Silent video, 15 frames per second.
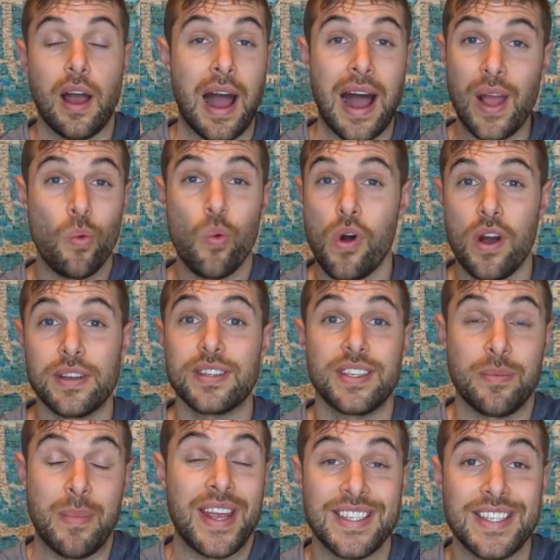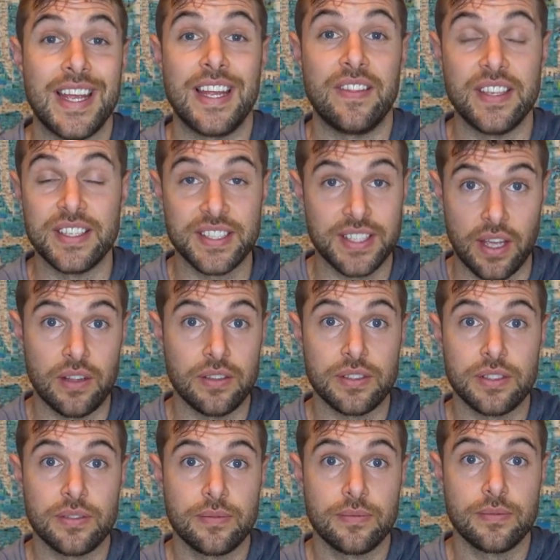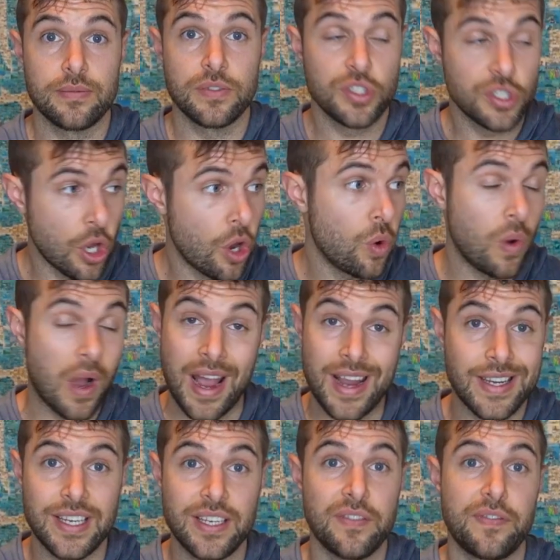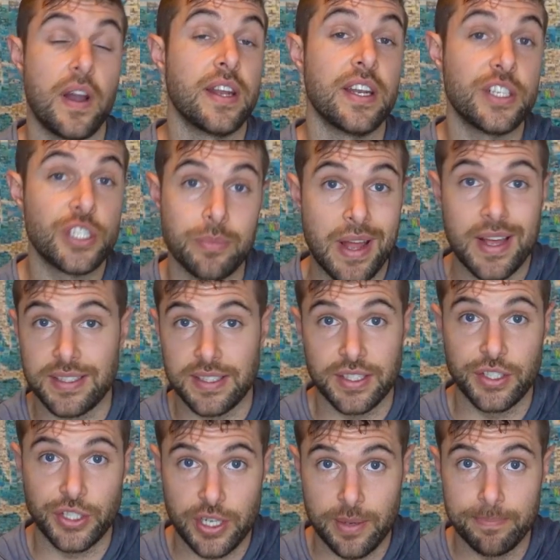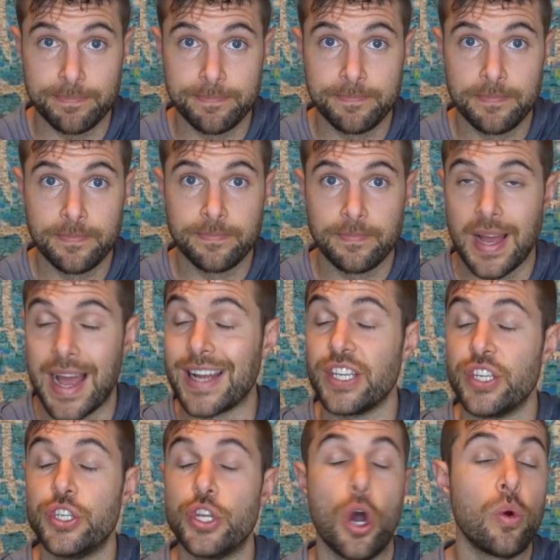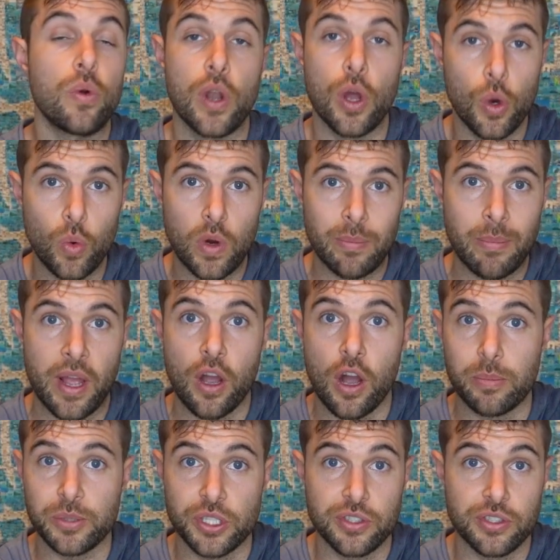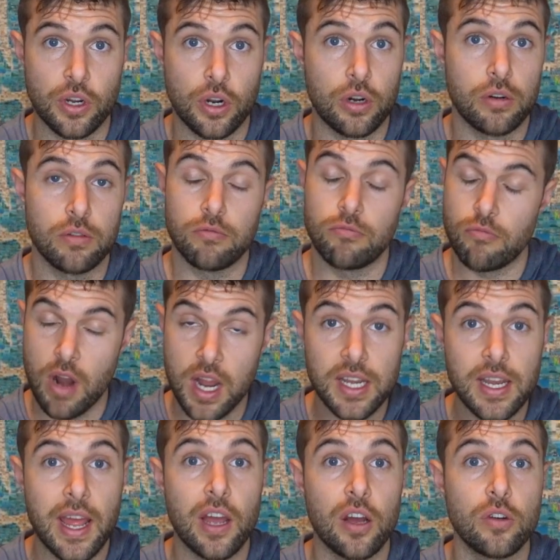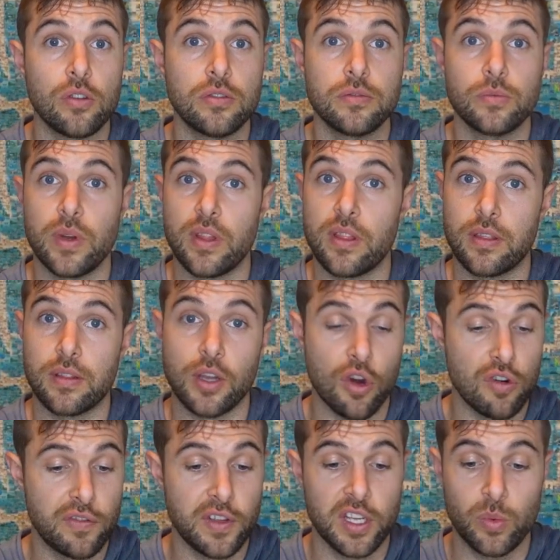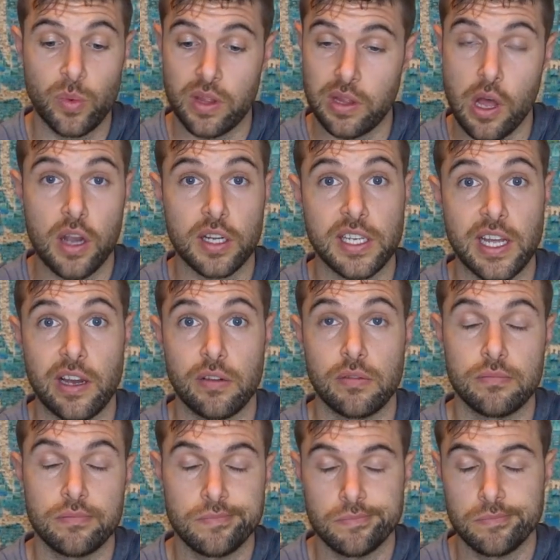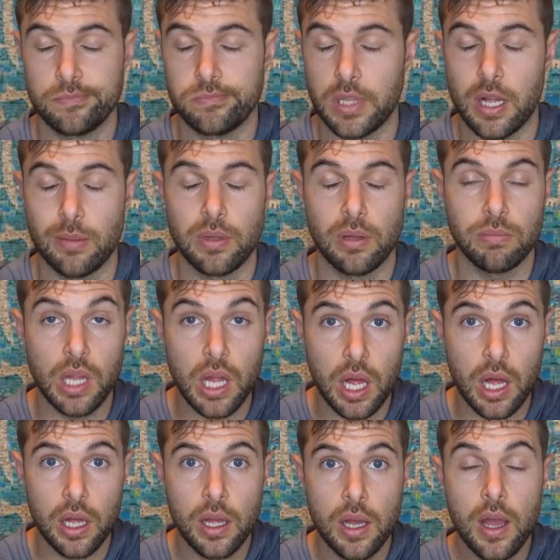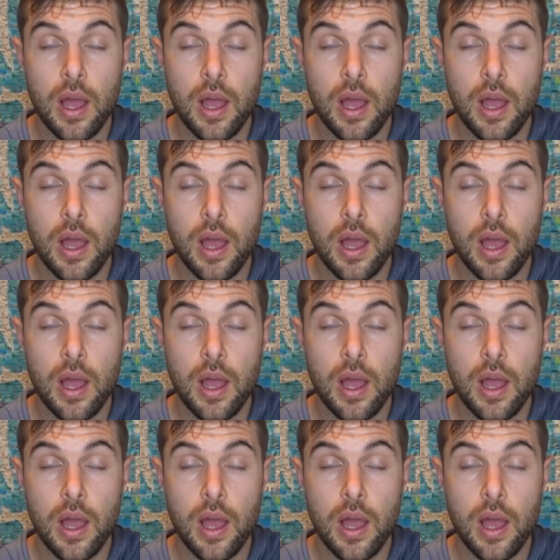I want to maintain these skills, so I need to find a gymnastics gym. I don't know what my options are right now with COVID, with lockdown, blah, blah, blah.